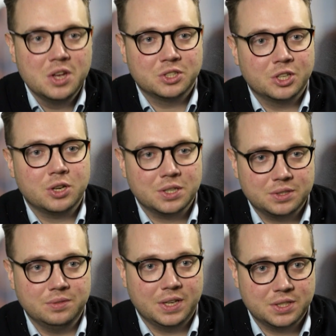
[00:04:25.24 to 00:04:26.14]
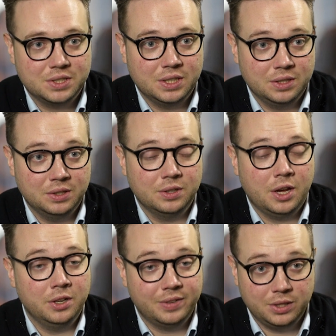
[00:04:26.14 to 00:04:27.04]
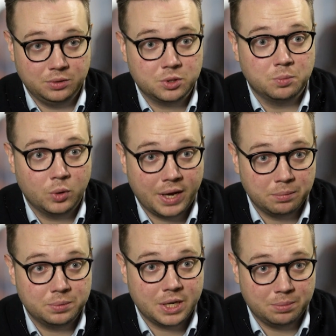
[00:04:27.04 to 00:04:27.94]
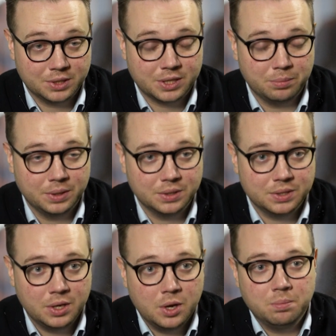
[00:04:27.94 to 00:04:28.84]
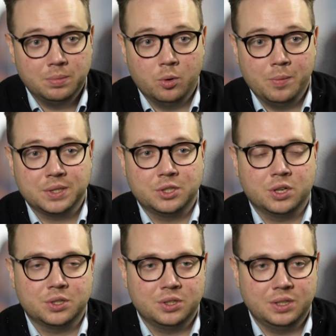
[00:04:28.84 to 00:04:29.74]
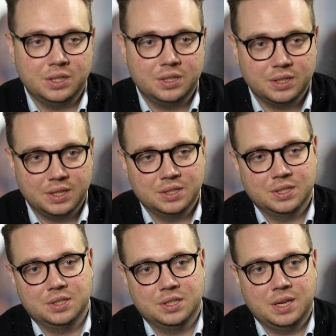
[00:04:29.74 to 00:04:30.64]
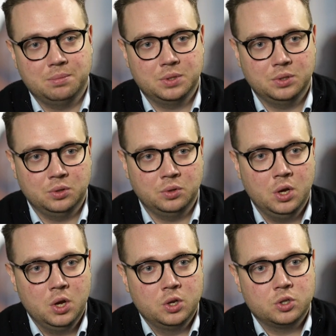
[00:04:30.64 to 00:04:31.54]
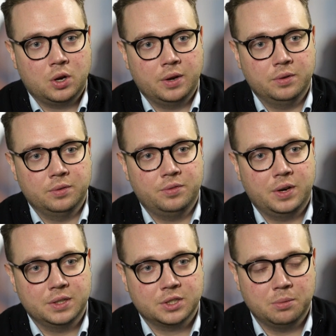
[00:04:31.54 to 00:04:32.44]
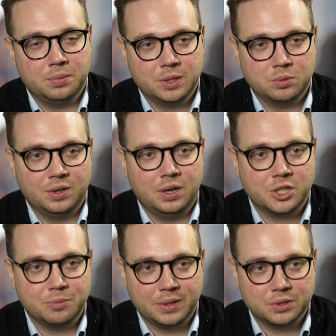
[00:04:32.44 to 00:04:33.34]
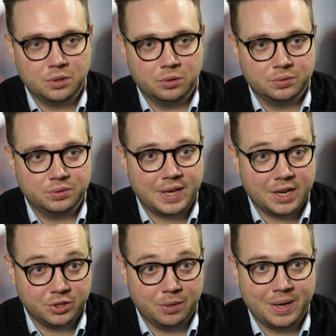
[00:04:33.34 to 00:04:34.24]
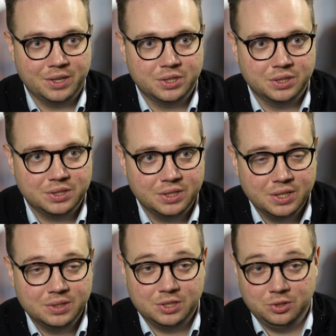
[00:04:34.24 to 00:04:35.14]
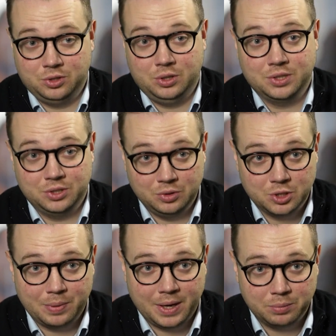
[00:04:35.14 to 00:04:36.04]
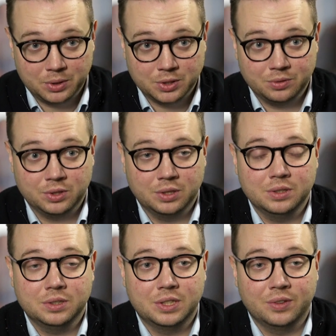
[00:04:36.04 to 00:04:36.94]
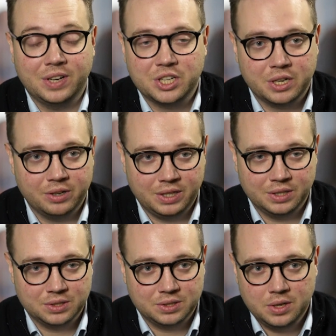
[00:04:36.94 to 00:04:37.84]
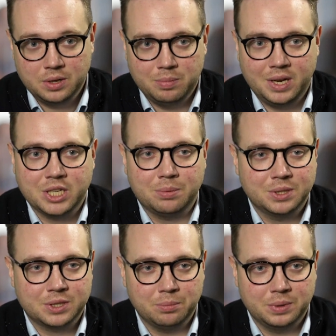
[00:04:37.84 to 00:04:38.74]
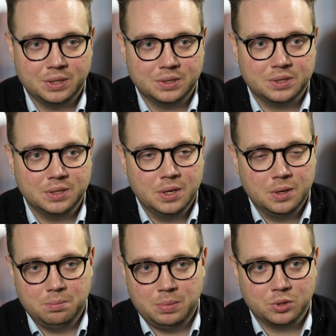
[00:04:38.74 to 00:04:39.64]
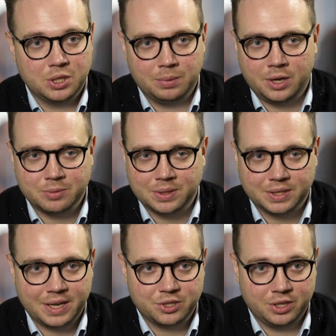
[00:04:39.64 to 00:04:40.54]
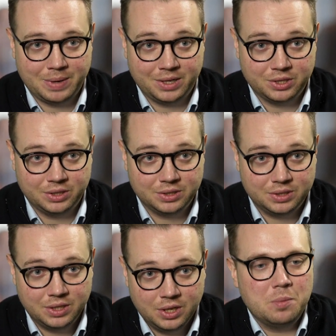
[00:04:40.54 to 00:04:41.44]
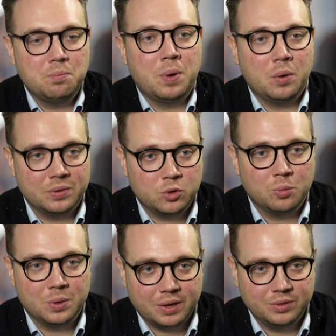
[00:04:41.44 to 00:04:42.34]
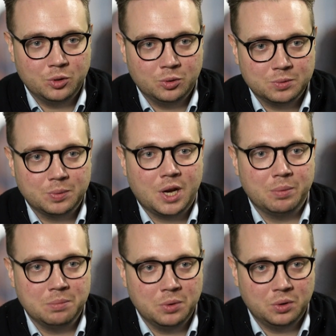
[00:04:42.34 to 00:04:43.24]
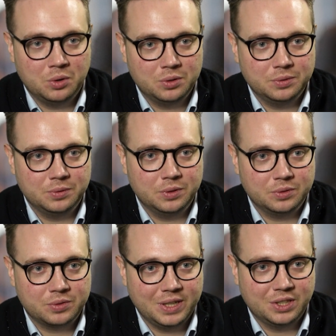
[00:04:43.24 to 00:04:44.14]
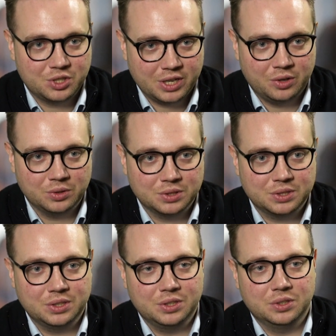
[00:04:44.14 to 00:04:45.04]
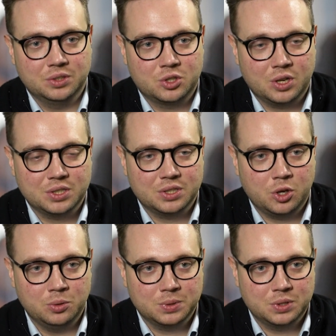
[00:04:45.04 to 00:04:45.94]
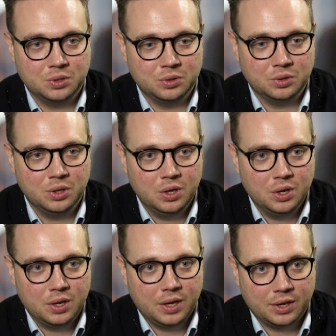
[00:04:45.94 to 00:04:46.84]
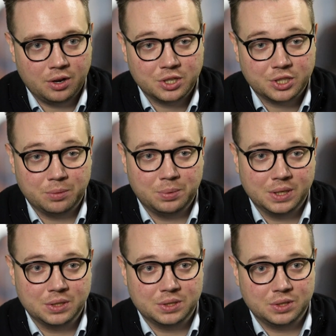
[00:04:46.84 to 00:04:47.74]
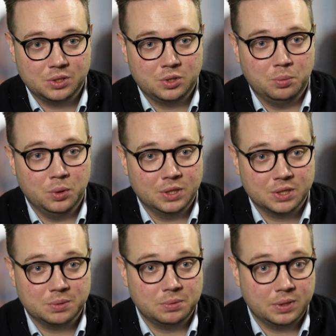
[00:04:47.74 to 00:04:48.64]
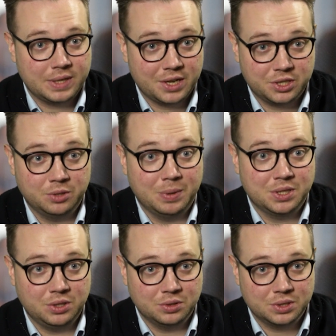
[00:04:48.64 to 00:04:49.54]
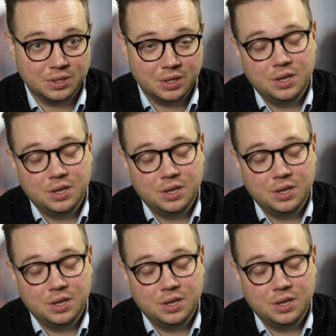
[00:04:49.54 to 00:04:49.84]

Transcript: So the trust invests in undervalued small-cap Japanese companies, but what makes the trust unique is its attempt to try and find companies with large amounts of cash on their balance sheets. This is not too hard to do in Japan because over the deflationary years, many Japanese companies built up large amounts of cash on their balance sheets. But with corporate governance norms becoming more friendly to shareholders, the trust hopes to encourage these companies to put this cash to better use.